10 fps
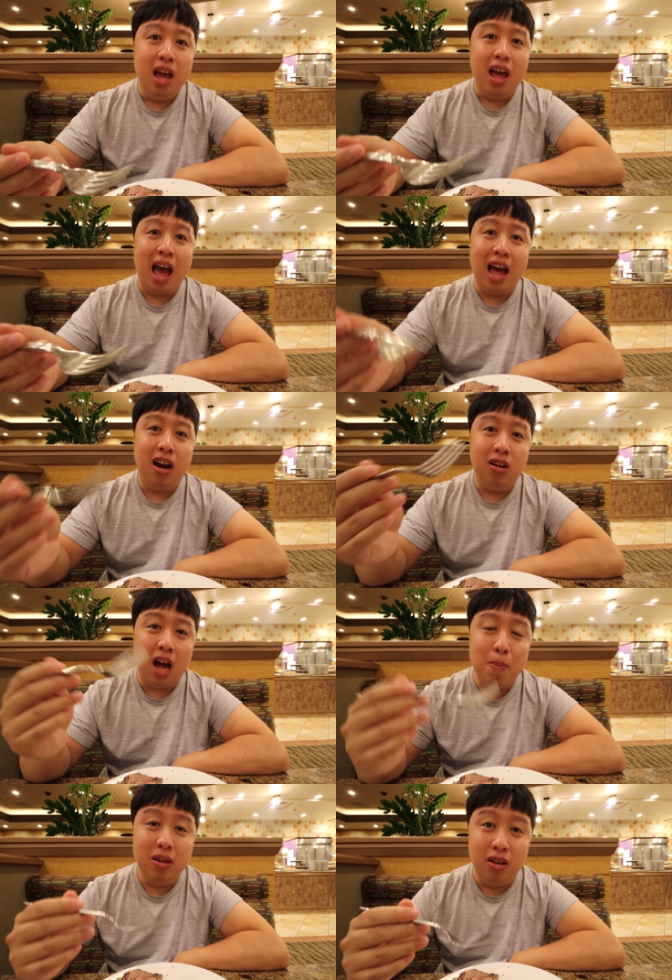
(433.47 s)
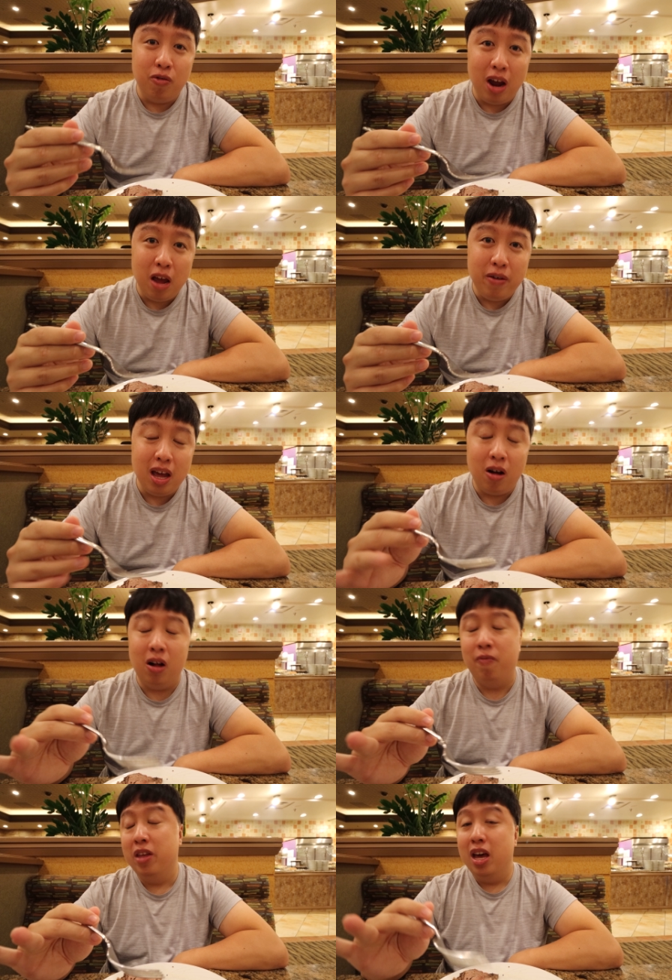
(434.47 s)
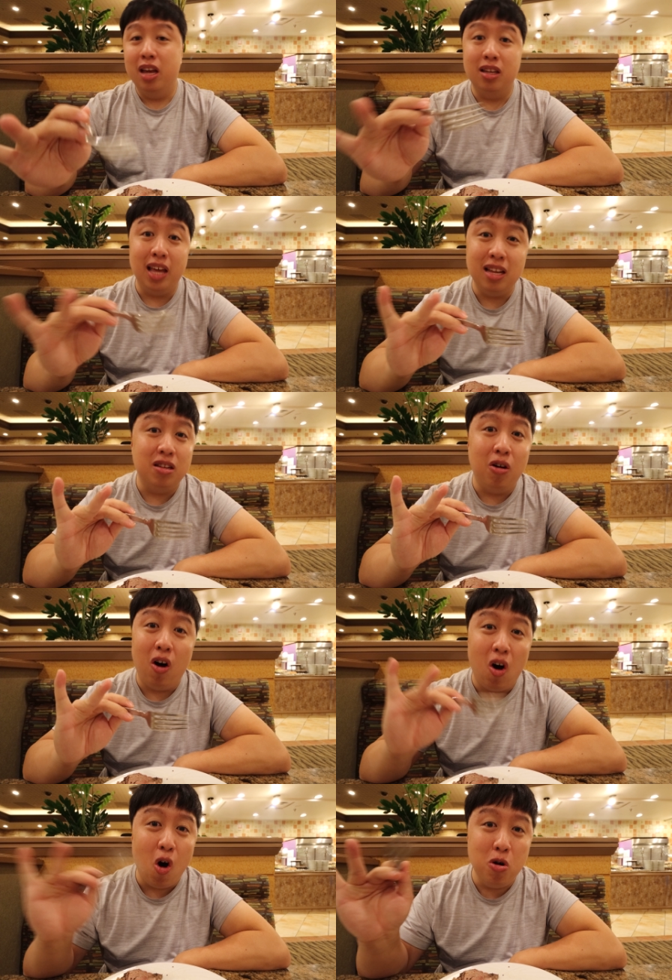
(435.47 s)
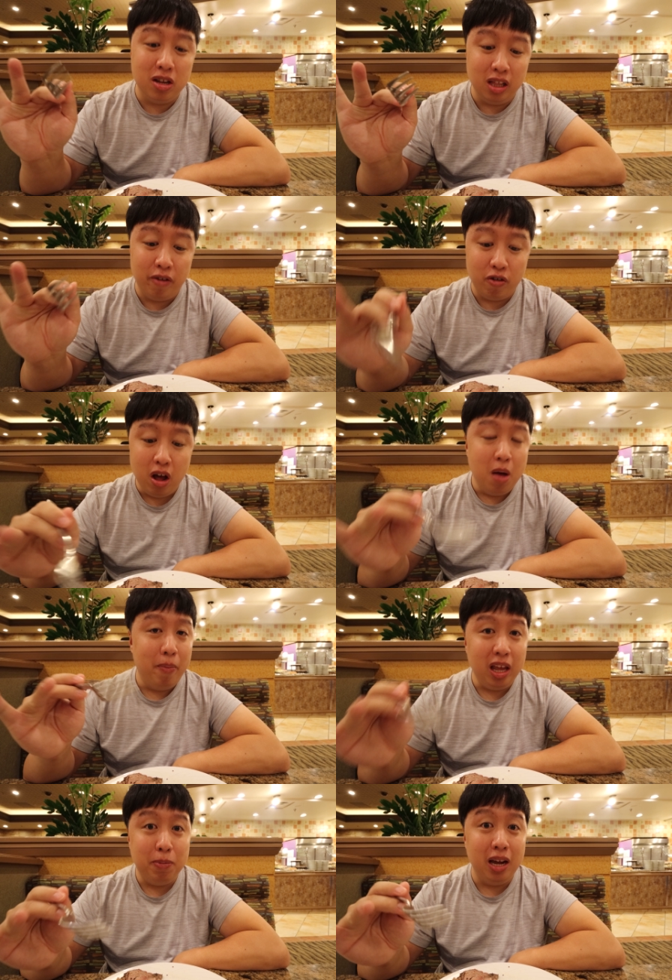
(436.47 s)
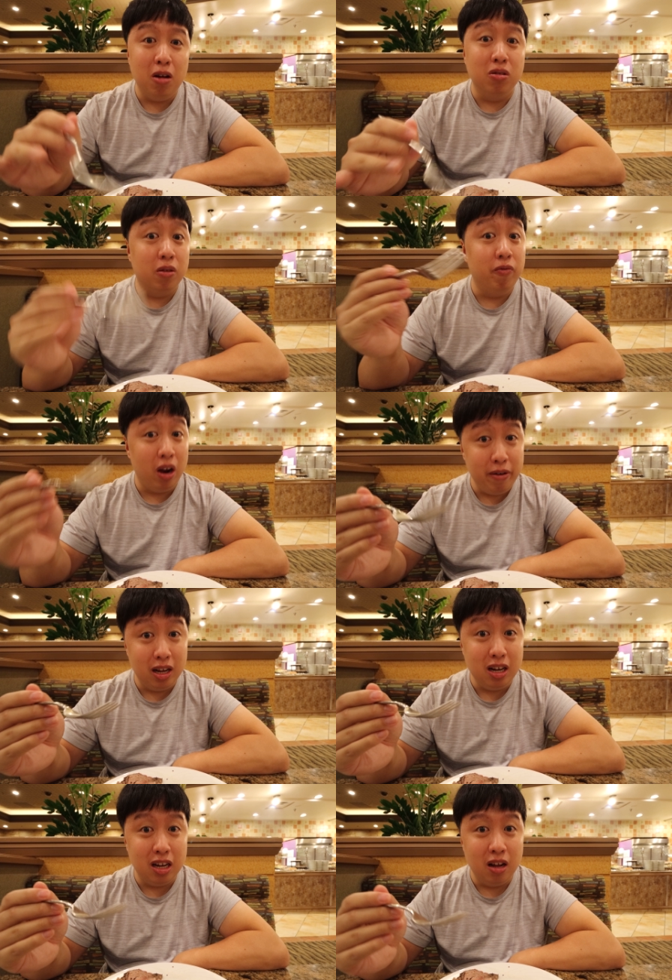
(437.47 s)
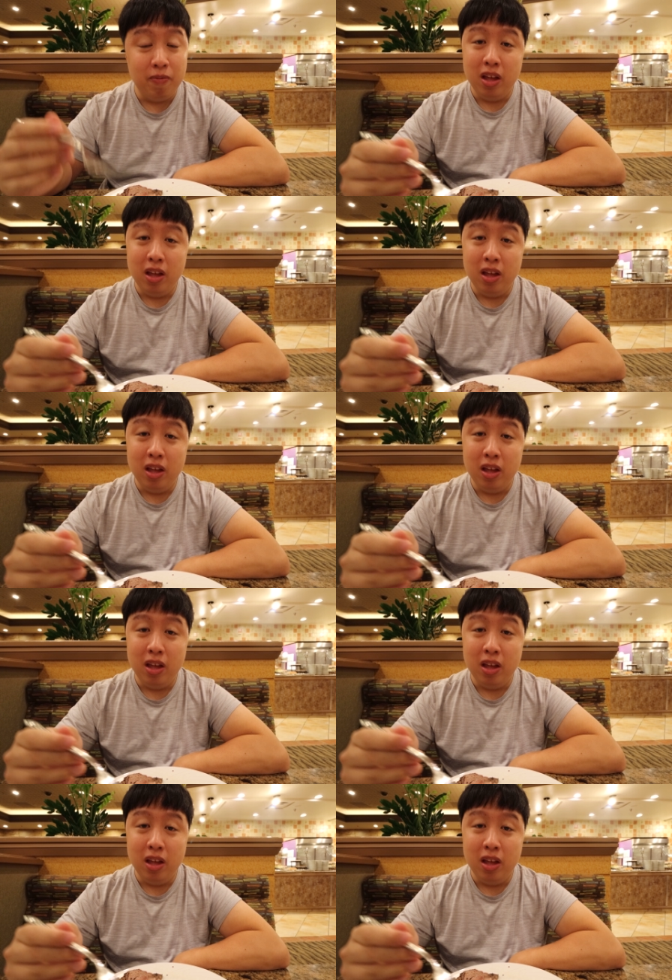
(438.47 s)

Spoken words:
Add on top of the gravy, oh, it just takes it to a whole nother level. Mashed potatoes, very good.